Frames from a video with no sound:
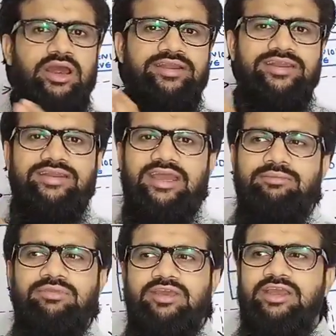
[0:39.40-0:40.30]
at a
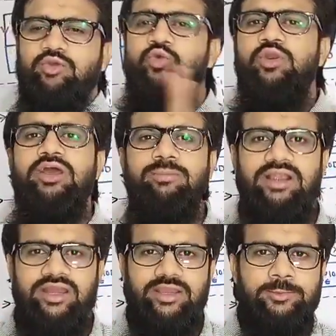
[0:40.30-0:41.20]
time can cool a
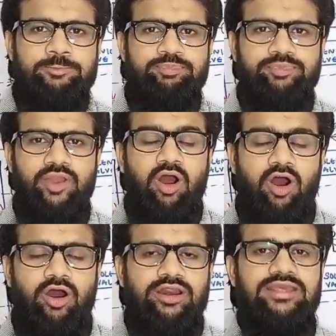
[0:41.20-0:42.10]
building
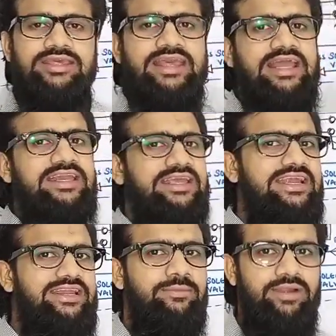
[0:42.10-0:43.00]
or can
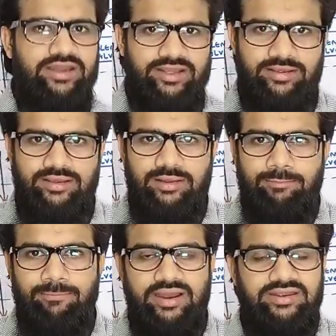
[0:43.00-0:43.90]
heat a
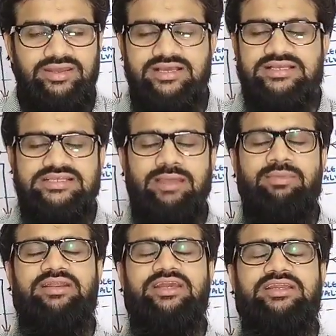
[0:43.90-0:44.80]
building, but
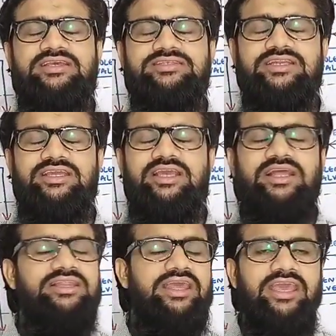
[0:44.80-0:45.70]

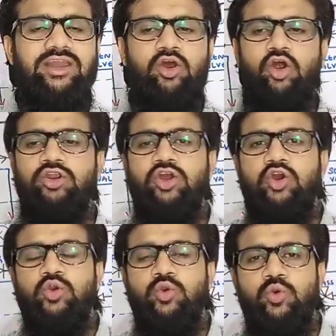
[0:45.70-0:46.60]
simultaneously they
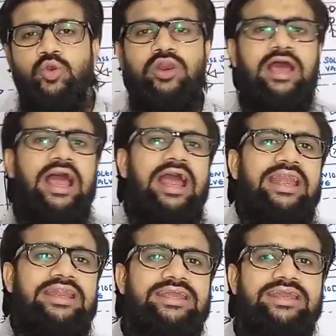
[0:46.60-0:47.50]
cannot cool
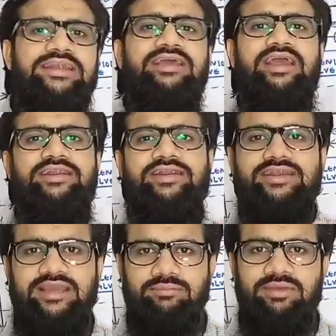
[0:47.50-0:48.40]
and heat at a
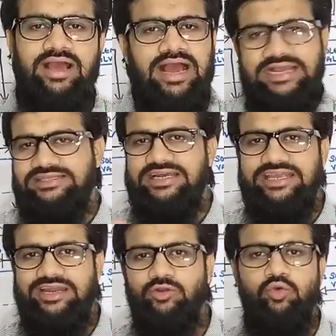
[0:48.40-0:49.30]
time. Either
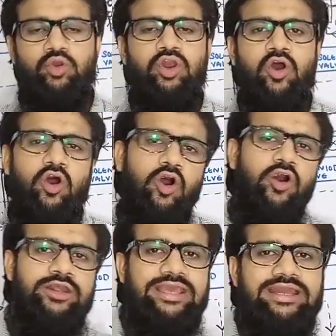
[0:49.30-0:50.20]
can cool
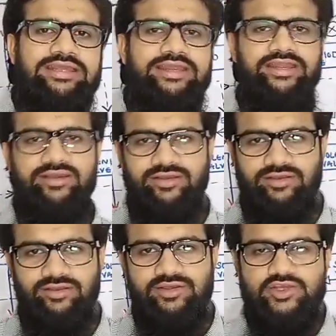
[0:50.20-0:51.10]
or can
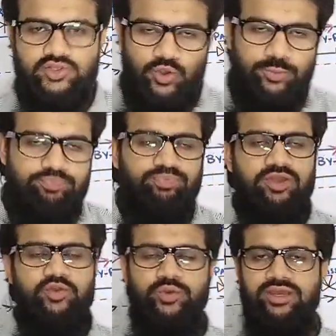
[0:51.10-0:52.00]
heat.
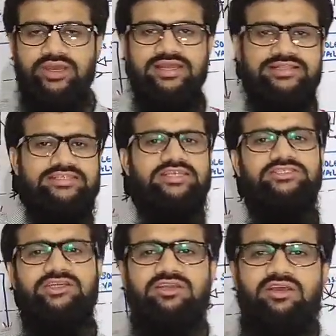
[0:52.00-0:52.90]
So today in this
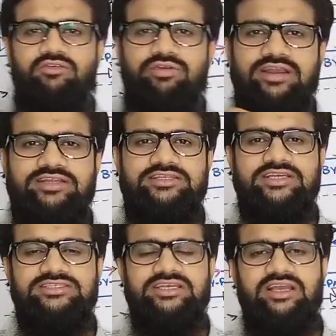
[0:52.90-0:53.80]
session we are
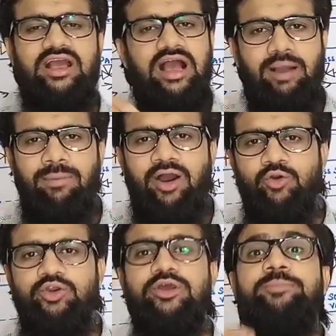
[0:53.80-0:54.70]
discussing
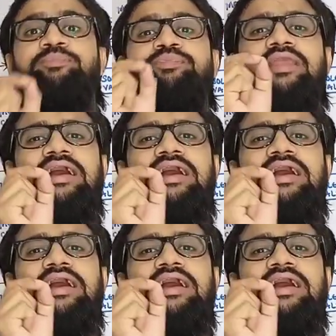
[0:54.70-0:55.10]
about